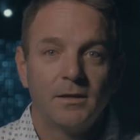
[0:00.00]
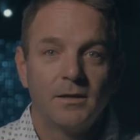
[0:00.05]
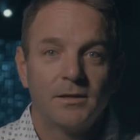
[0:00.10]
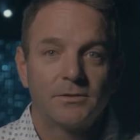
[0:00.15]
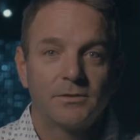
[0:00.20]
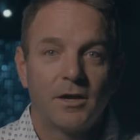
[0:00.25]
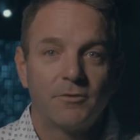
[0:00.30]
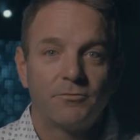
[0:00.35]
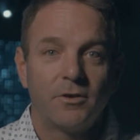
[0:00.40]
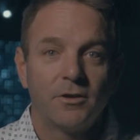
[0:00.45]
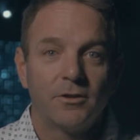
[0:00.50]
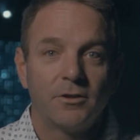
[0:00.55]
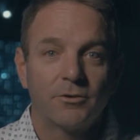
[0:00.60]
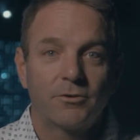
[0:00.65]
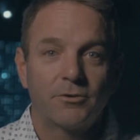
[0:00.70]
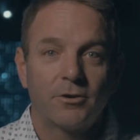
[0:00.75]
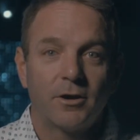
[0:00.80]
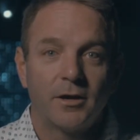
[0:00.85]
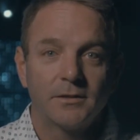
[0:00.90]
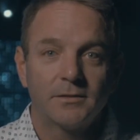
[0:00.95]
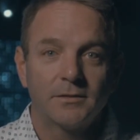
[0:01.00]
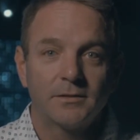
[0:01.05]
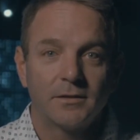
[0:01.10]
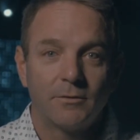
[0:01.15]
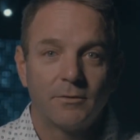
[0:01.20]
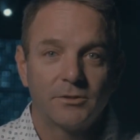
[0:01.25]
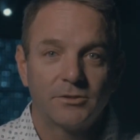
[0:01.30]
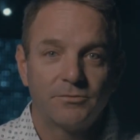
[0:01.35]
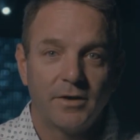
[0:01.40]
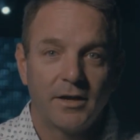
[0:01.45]
So I followed Christ and I
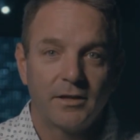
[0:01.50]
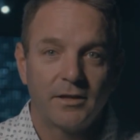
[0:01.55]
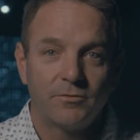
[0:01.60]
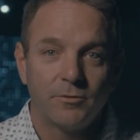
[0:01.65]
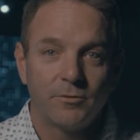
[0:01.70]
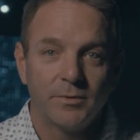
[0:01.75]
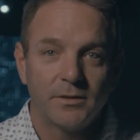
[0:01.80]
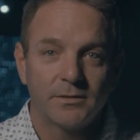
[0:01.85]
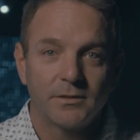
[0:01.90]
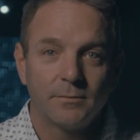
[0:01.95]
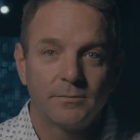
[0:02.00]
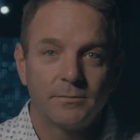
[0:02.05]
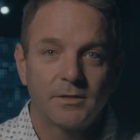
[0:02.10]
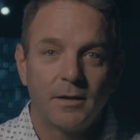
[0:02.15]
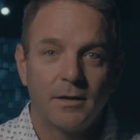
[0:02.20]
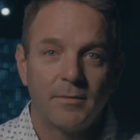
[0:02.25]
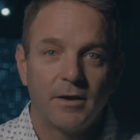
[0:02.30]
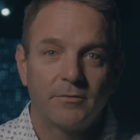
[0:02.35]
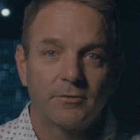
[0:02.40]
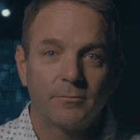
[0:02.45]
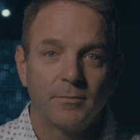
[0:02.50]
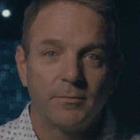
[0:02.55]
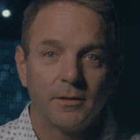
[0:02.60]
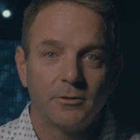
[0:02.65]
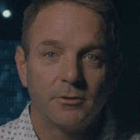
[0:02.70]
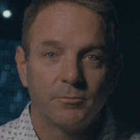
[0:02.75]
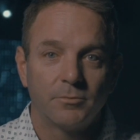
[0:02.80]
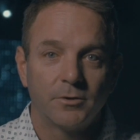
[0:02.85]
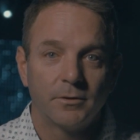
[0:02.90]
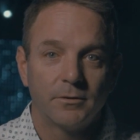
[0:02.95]
was faithful, but sometime after my
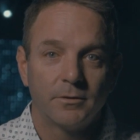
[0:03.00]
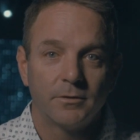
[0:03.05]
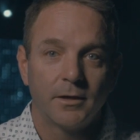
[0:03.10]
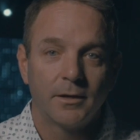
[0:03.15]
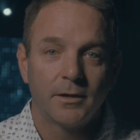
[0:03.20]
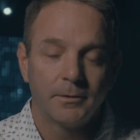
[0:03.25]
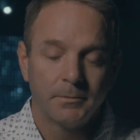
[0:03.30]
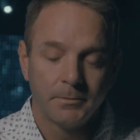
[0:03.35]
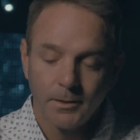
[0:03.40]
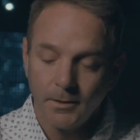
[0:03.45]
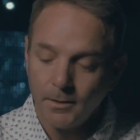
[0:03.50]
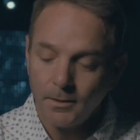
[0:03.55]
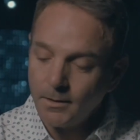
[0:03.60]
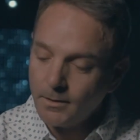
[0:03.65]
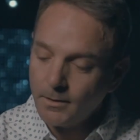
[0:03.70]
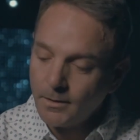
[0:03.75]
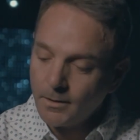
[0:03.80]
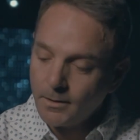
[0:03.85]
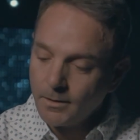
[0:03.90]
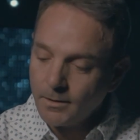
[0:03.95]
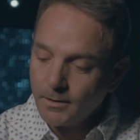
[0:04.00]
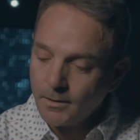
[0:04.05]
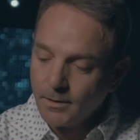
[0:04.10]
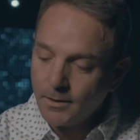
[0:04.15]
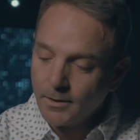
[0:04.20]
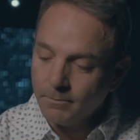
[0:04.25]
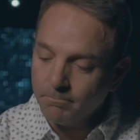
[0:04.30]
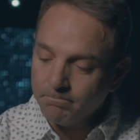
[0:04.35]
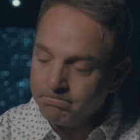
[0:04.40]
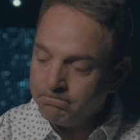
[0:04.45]
little brother died,
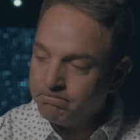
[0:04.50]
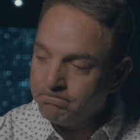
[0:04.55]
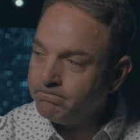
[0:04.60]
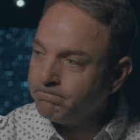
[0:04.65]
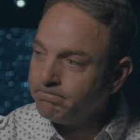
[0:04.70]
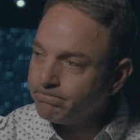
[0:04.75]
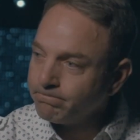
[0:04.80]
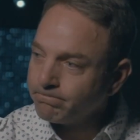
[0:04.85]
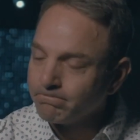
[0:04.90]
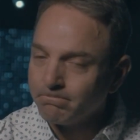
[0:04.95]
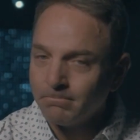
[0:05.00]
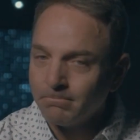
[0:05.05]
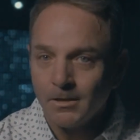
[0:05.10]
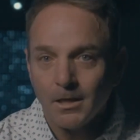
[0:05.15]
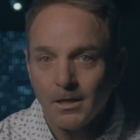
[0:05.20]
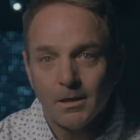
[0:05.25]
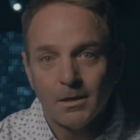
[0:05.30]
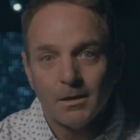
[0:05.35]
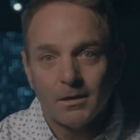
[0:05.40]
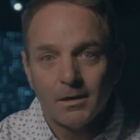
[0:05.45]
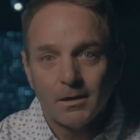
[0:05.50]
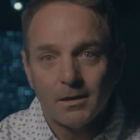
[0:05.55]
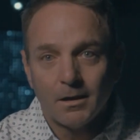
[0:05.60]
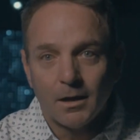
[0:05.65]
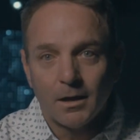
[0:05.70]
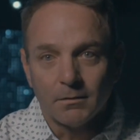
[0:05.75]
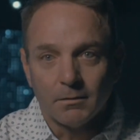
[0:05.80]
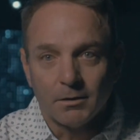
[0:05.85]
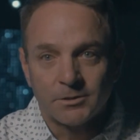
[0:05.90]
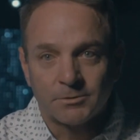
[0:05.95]
um,
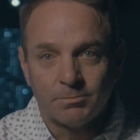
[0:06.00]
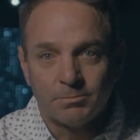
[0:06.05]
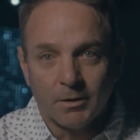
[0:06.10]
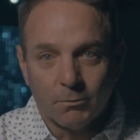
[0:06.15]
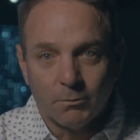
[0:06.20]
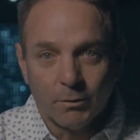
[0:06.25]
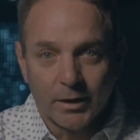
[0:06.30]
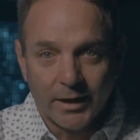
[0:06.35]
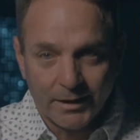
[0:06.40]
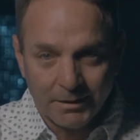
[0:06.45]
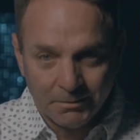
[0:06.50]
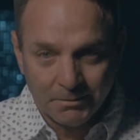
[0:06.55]
I lost my way.